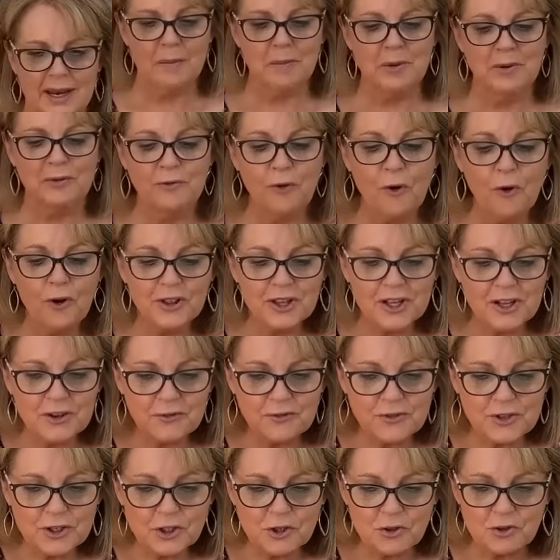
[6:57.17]
Now, before the
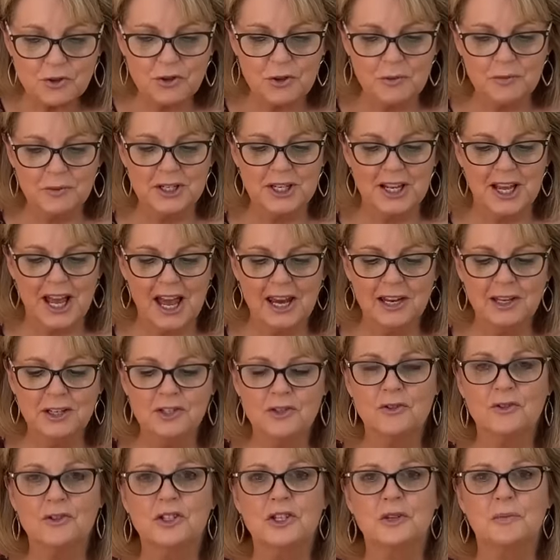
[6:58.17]
official trip to
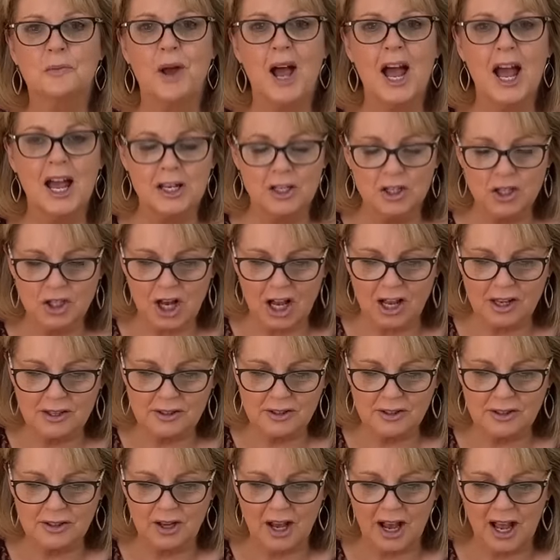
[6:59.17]
Canada and Japan,
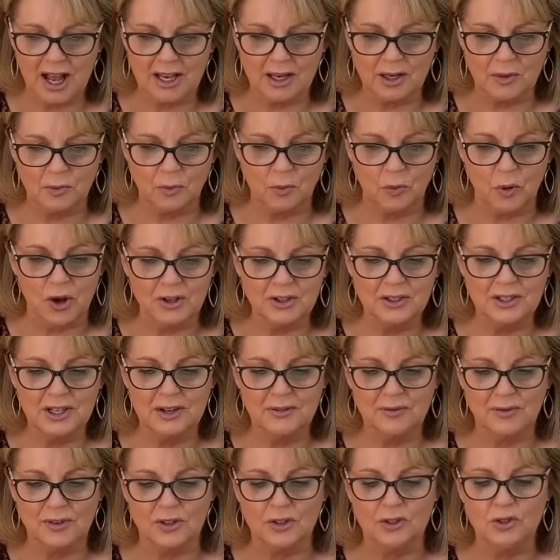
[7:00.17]
Charles and Diana weren't
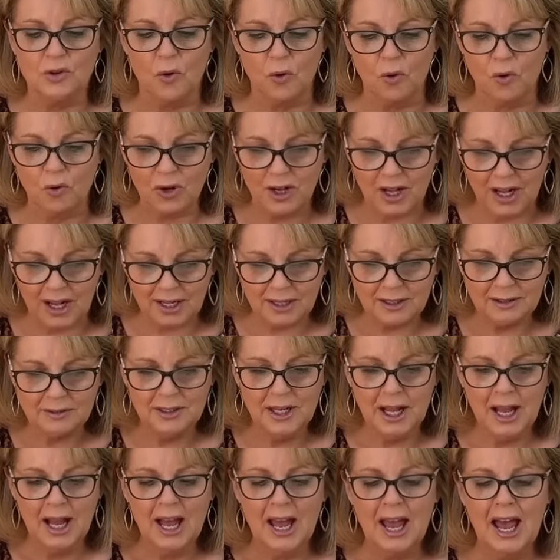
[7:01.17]
even talking,
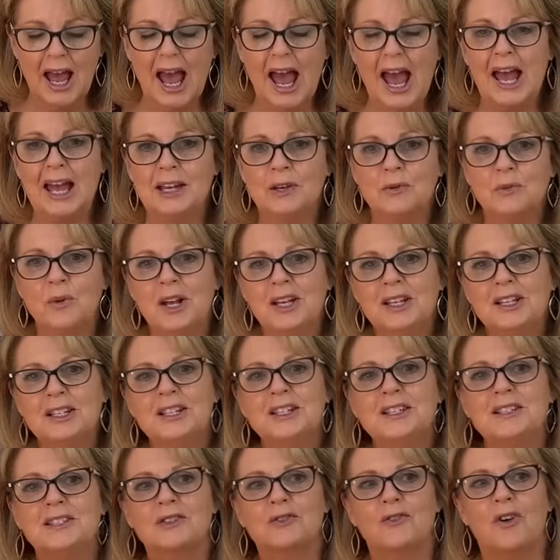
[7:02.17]
and Wendy
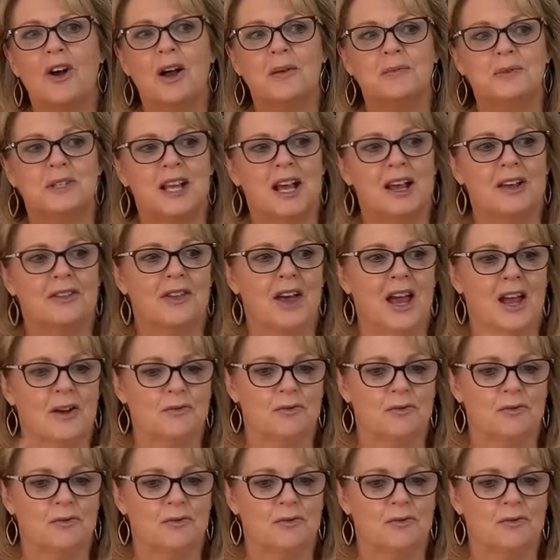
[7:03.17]
describes how they